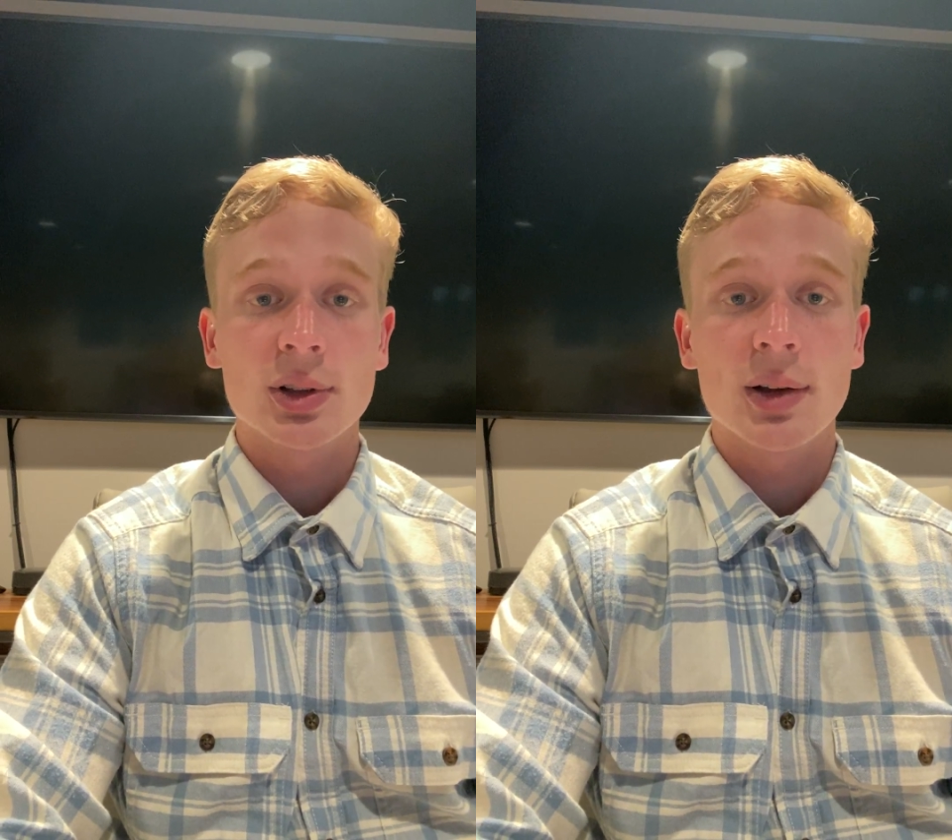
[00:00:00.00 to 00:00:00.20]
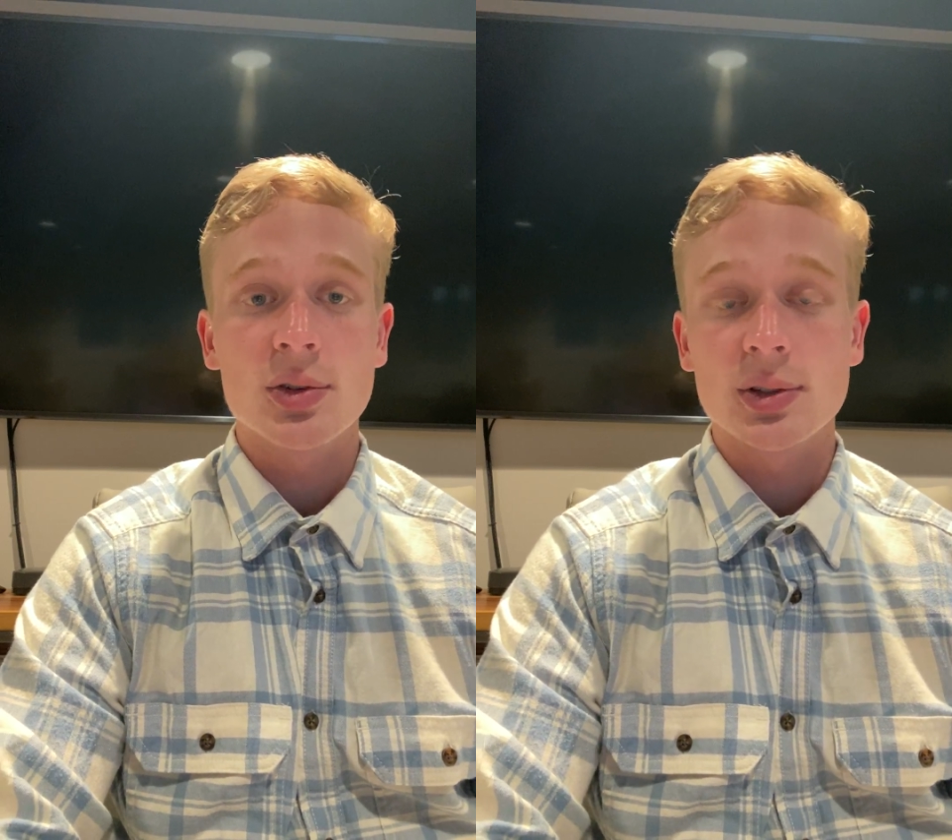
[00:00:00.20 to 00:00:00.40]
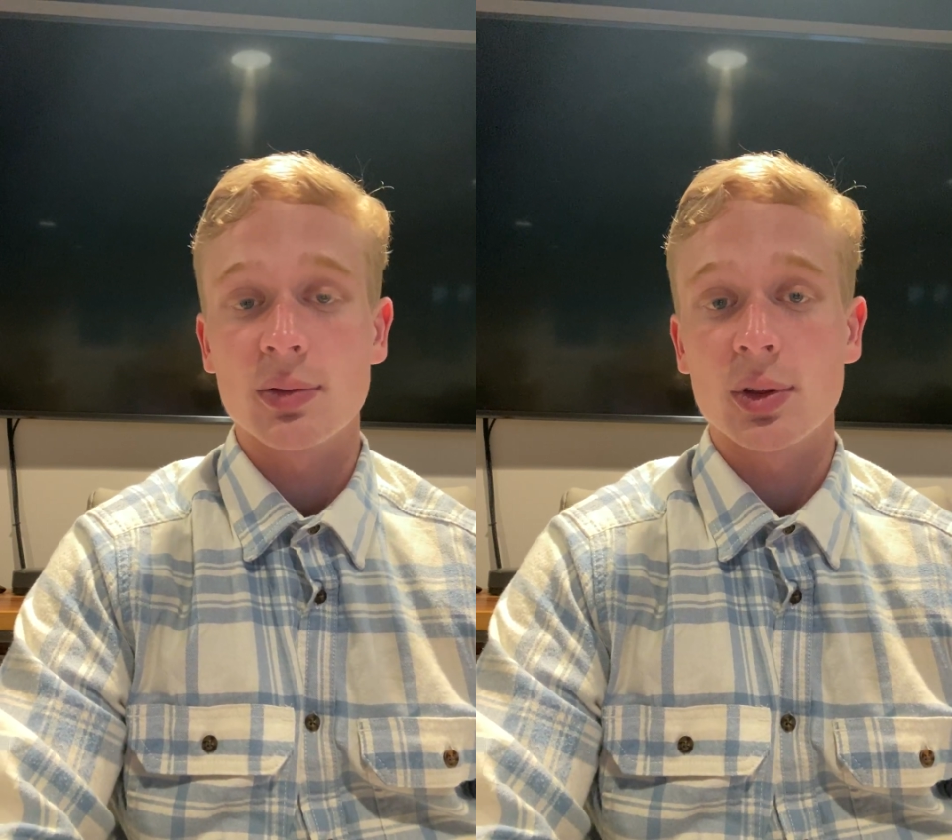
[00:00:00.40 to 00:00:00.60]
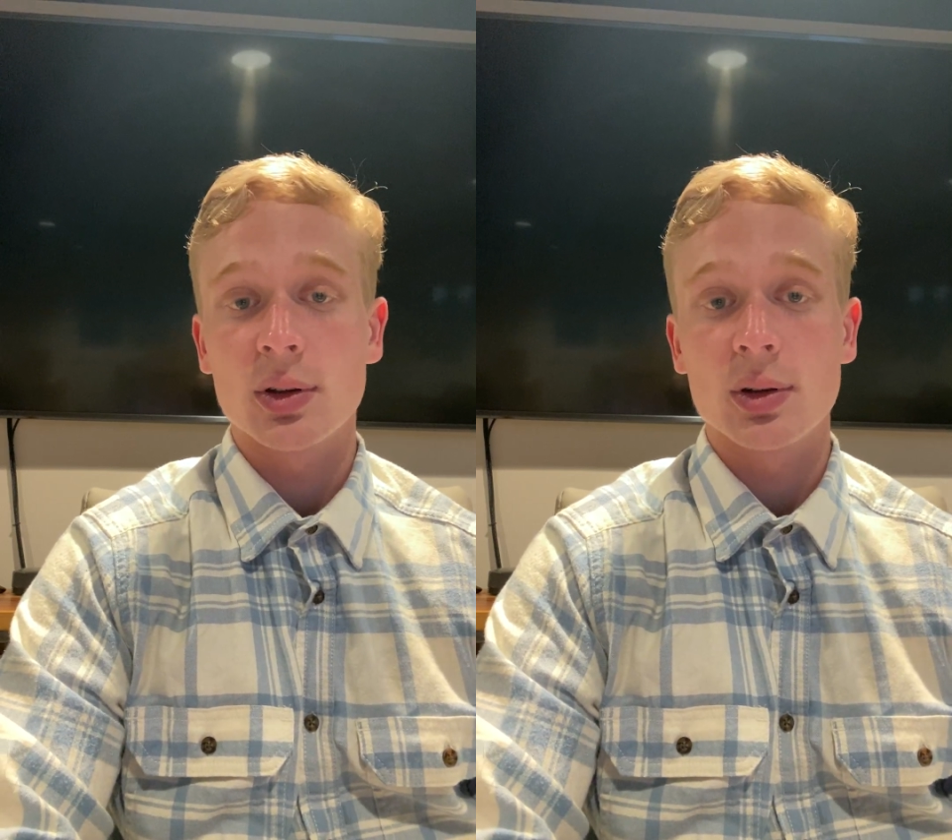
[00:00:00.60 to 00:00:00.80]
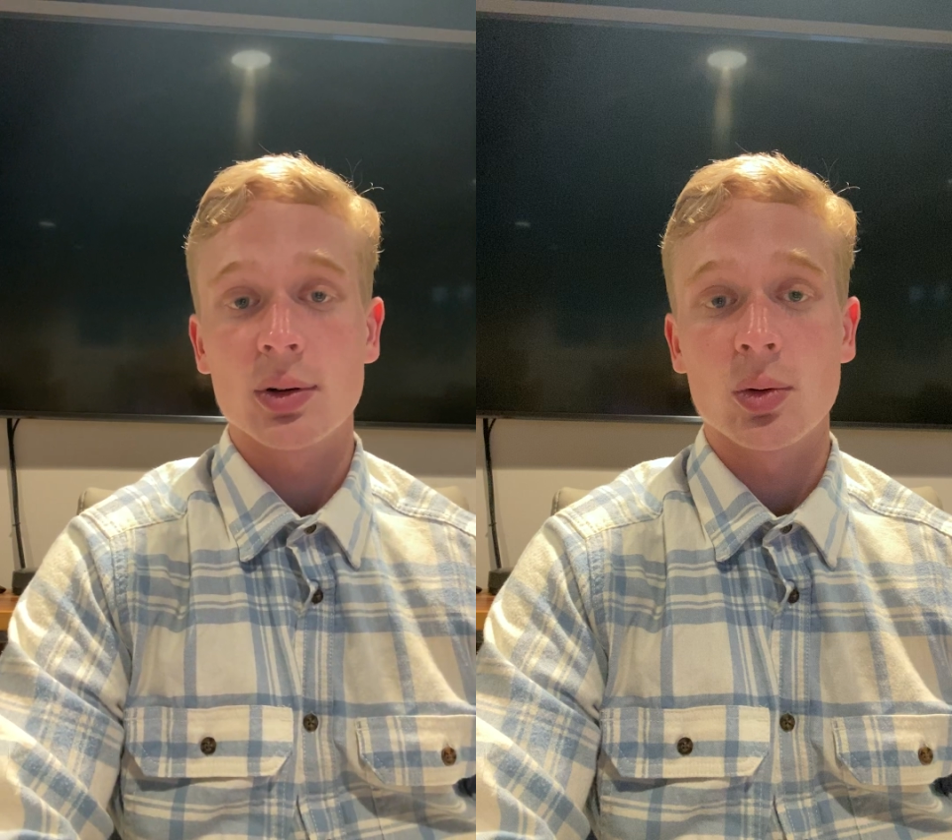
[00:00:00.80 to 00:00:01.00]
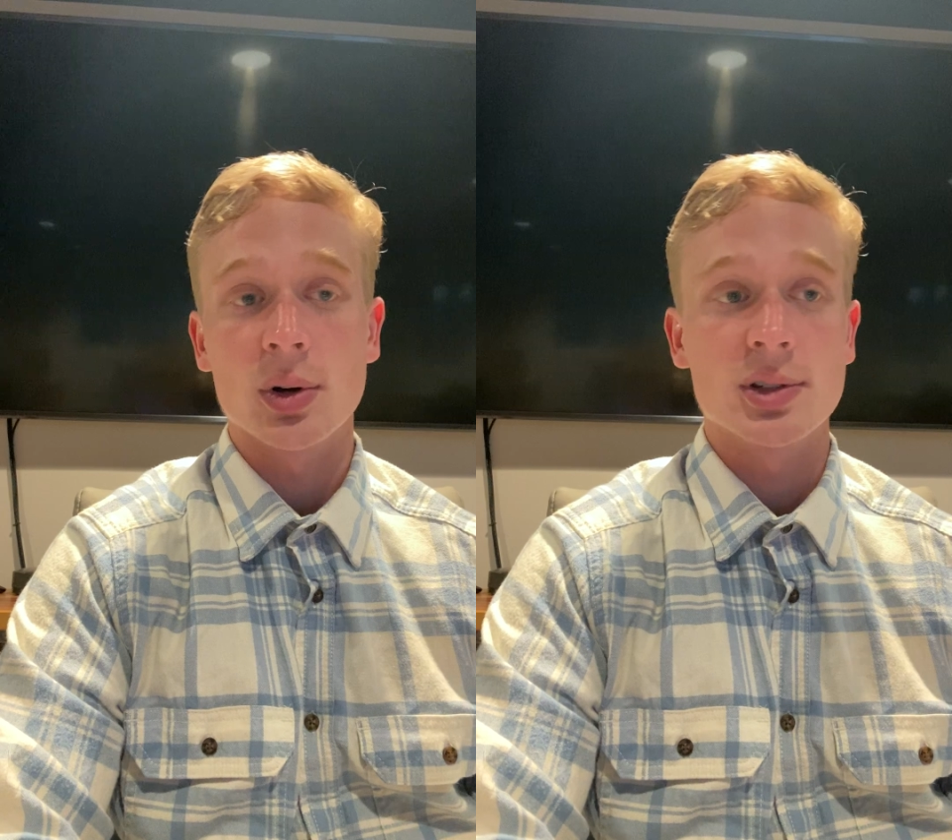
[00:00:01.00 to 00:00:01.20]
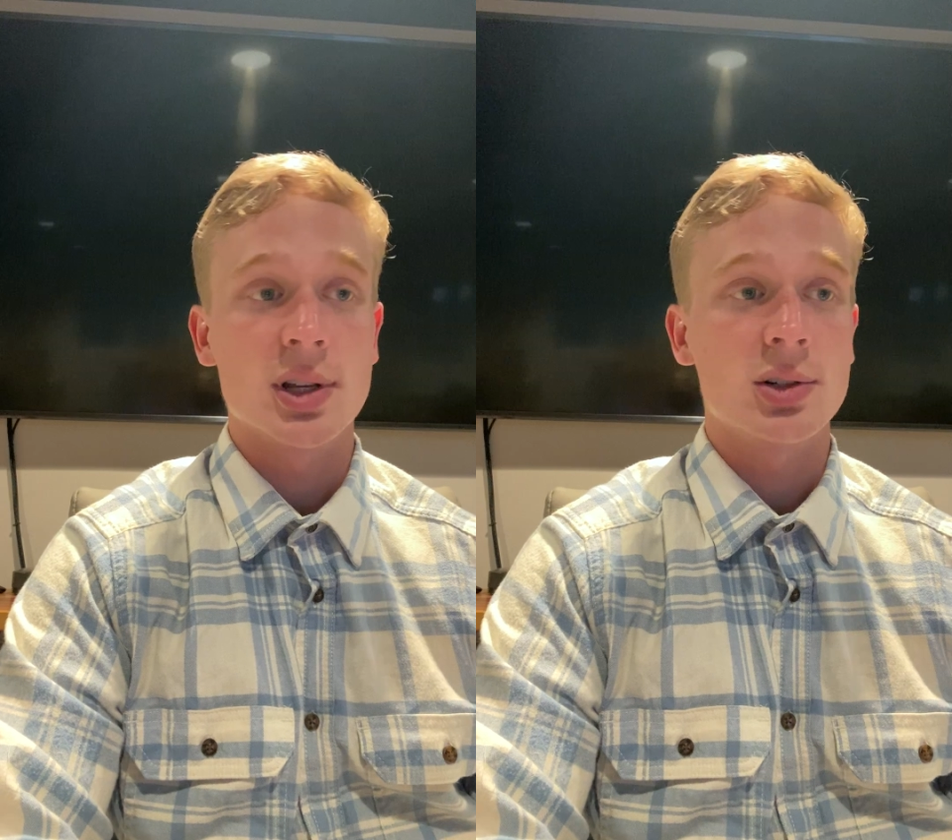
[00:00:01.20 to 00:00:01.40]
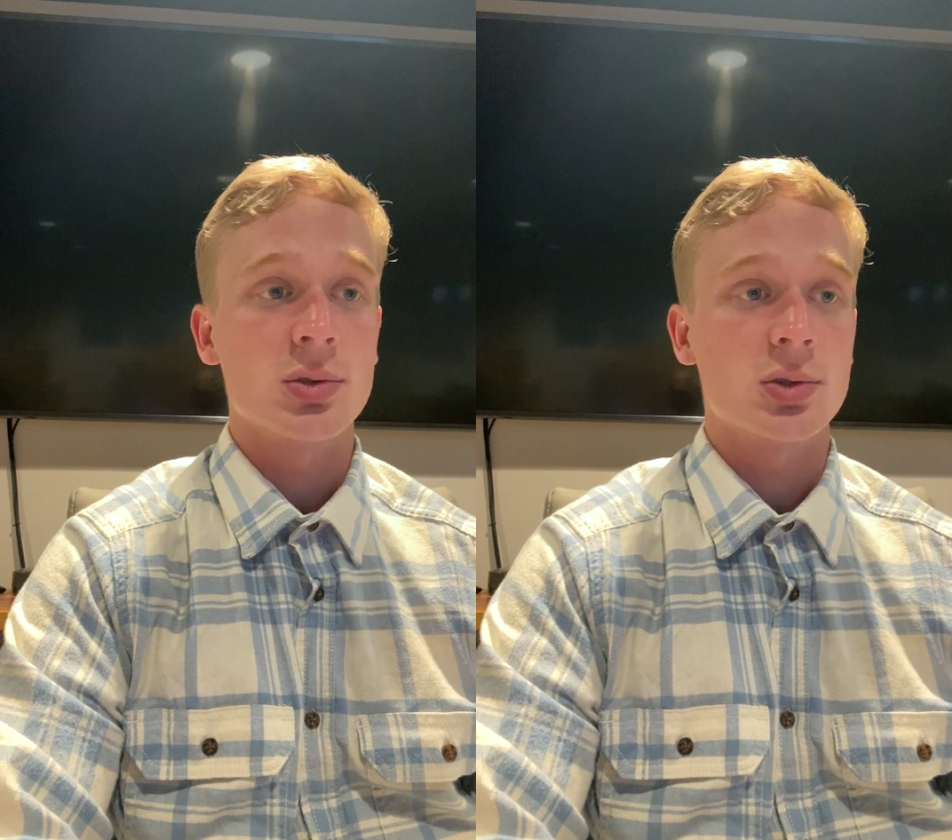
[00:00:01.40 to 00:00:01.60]
levels of the
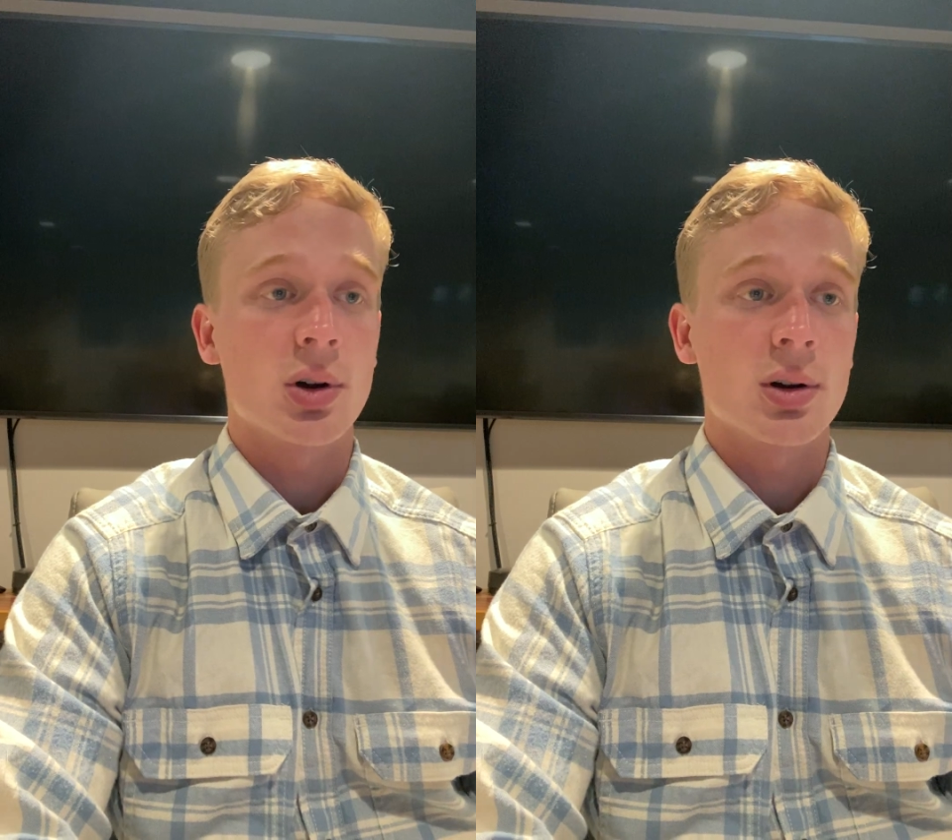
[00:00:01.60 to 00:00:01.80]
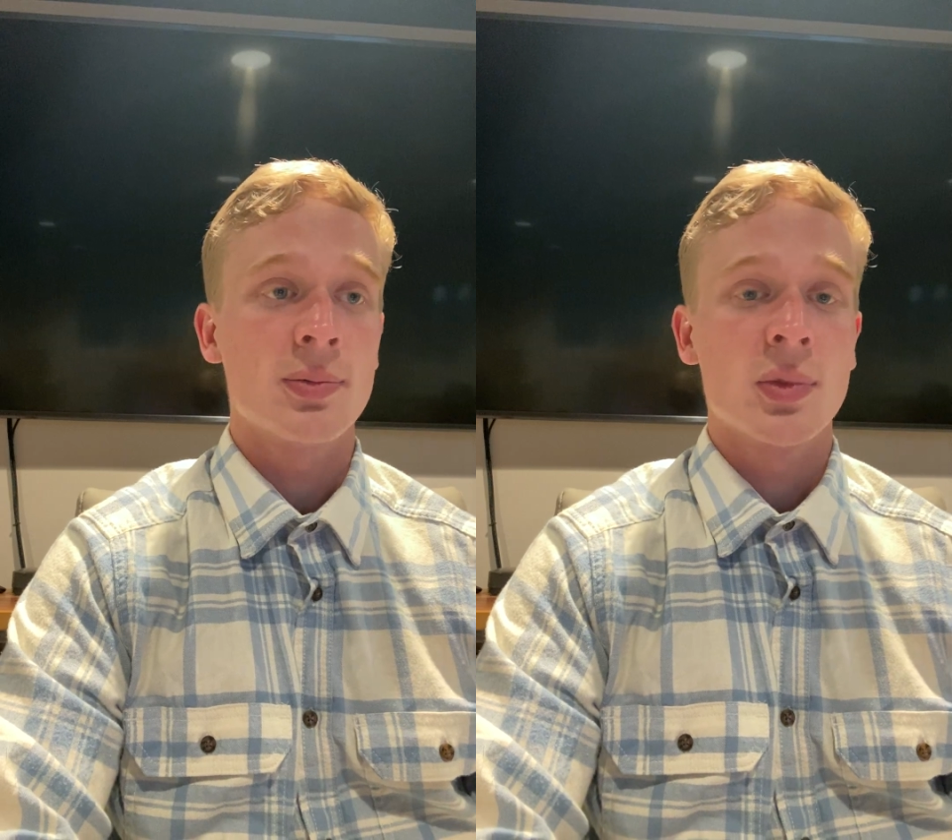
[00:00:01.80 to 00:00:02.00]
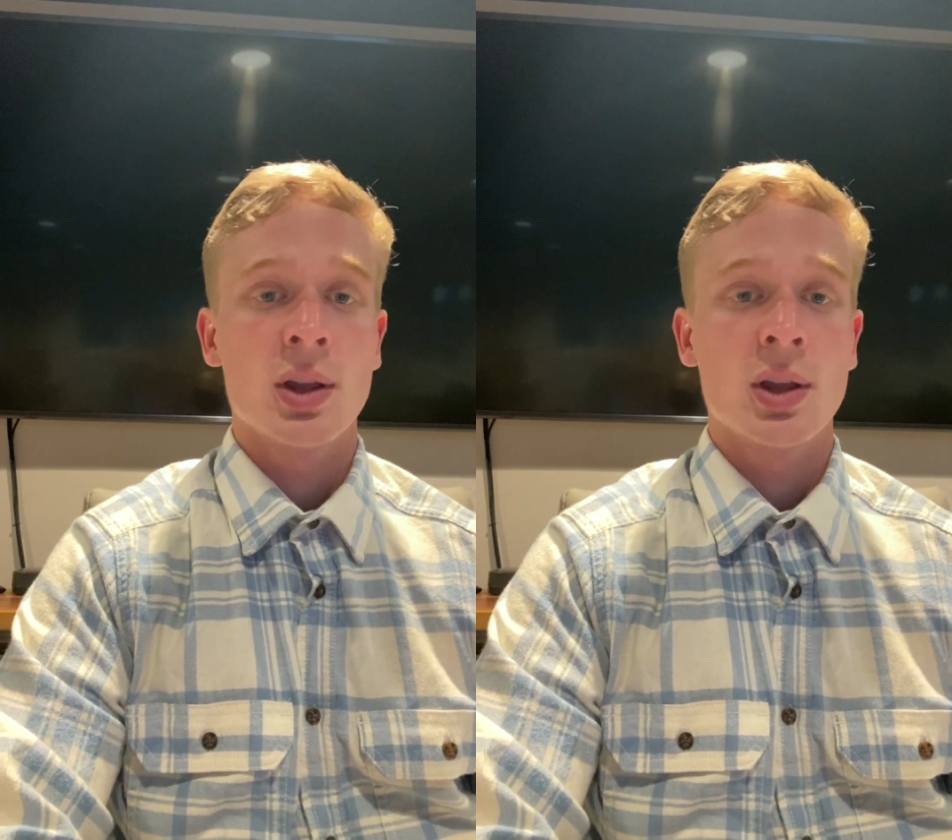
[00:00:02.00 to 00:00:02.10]
organizational chart.